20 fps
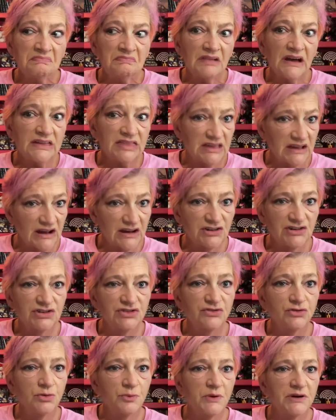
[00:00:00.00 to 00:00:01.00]
I think I just
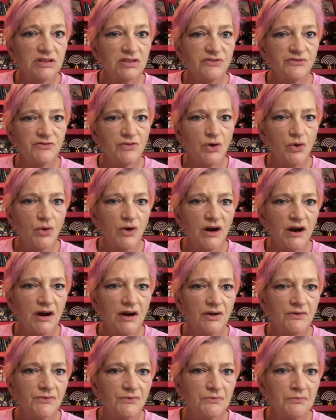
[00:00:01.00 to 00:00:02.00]
threw the book on the
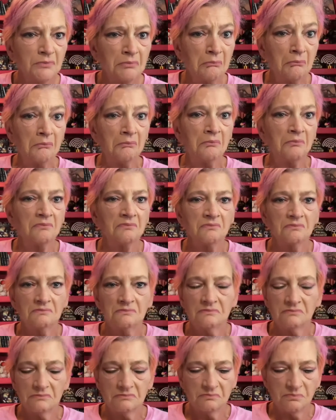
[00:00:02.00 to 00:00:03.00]
floor.
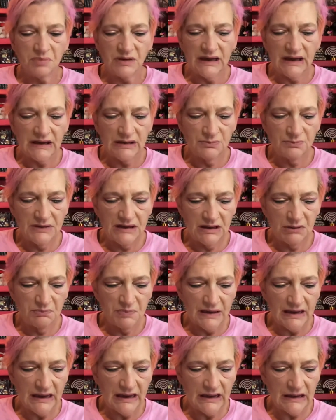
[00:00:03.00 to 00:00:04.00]
Bad me,
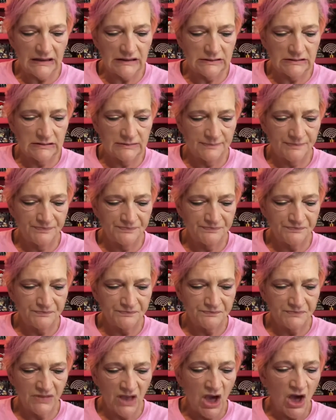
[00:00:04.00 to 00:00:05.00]
bad.
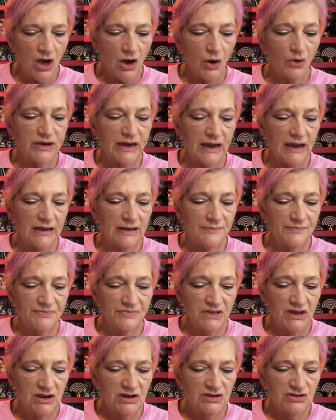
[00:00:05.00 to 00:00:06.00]
Okay,
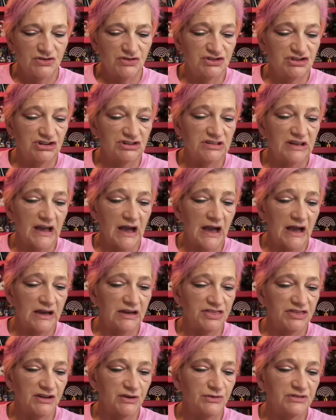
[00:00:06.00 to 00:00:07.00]
so she's the
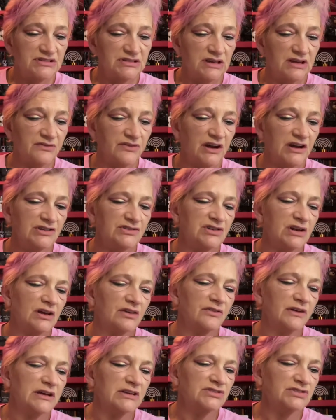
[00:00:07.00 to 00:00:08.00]
Agatha Christie of our
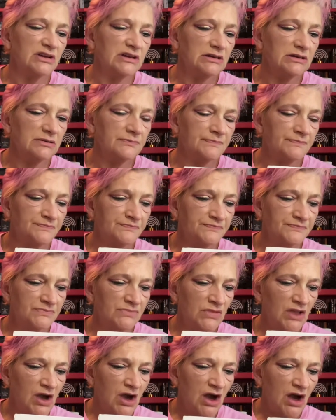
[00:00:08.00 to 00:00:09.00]
generation,
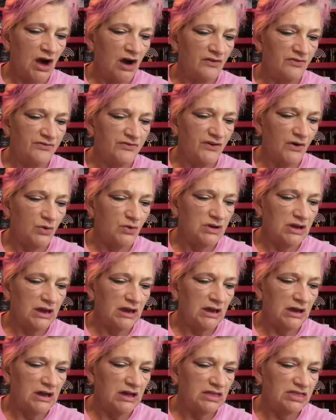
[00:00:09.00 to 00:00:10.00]

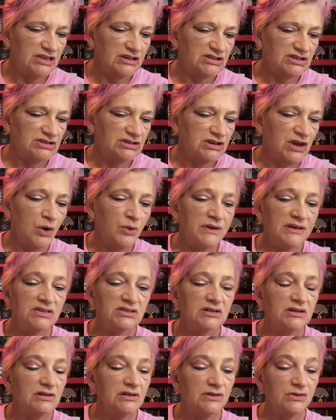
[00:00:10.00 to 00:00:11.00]
evoking the snowy
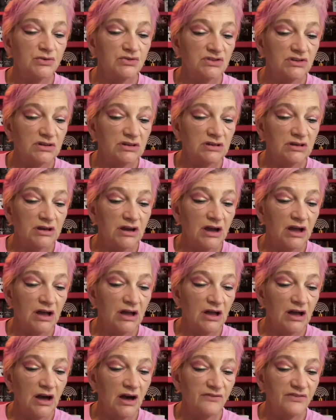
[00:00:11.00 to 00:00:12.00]
seclusion
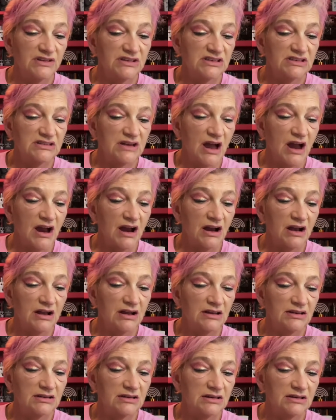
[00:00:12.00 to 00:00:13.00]
of a dark,
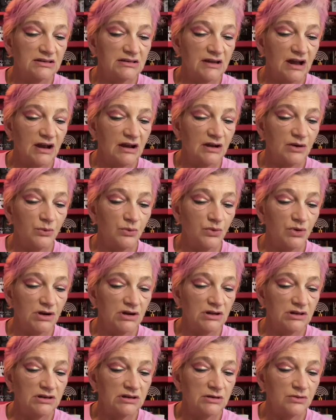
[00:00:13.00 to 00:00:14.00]
dark
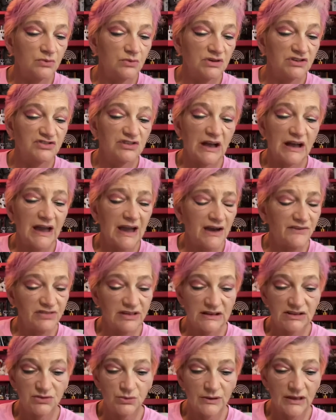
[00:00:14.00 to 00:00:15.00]
wood, which I have
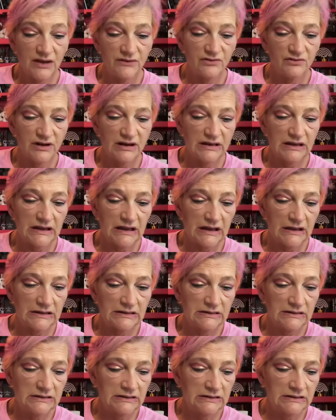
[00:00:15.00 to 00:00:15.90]
that too and I haven't read it yet.